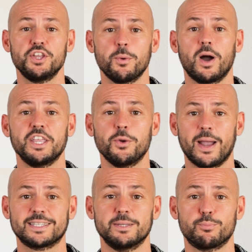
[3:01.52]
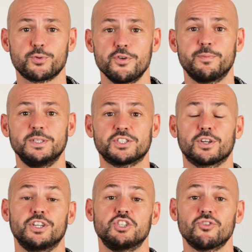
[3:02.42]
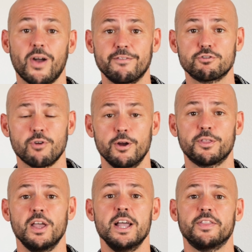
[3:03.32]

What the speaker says: UI UX improvements that can drive growth,